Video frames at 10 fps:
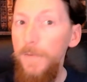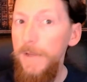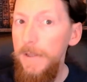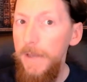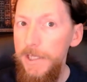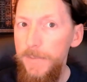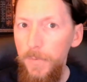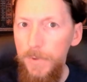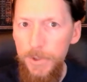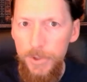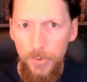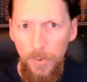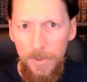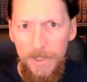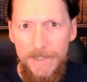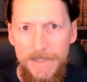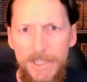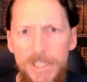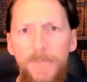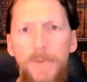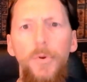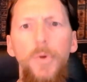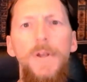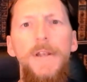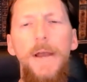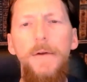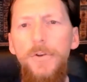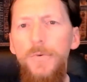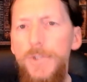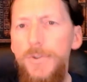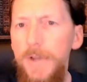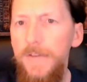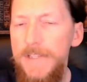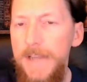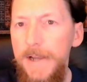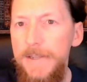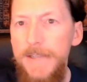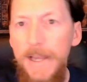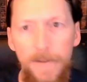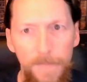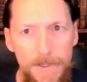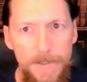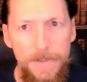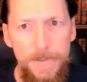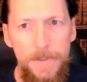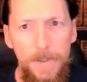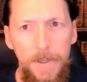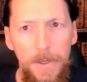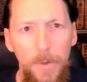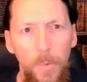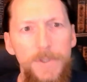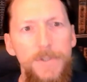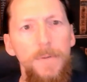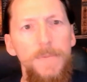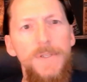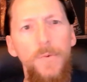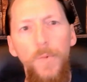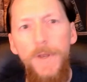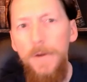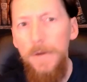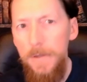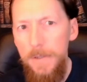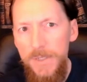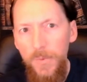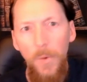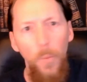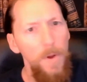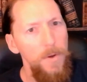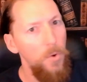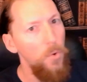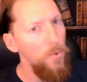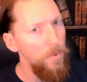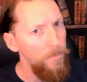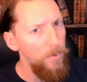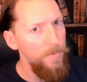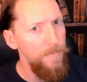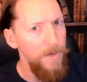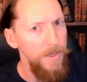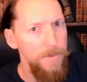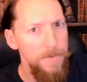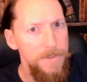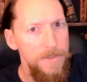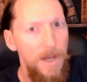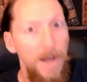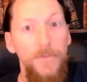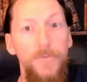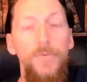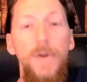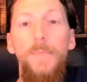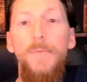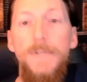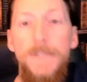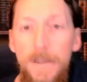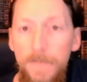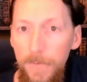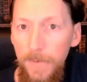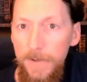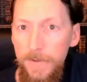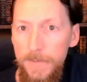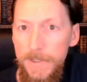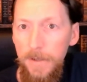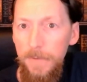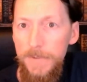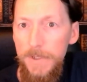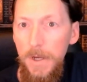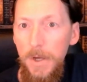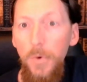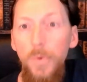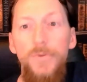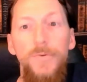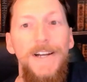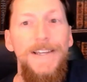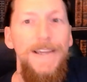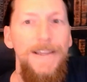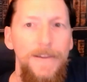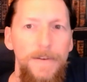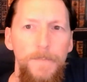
engagement with the sword can essentially be broken down into a string of attacks and defenses. What determines the winner is when one or both fighters either do not perceive a threat to themselves or do not heed it.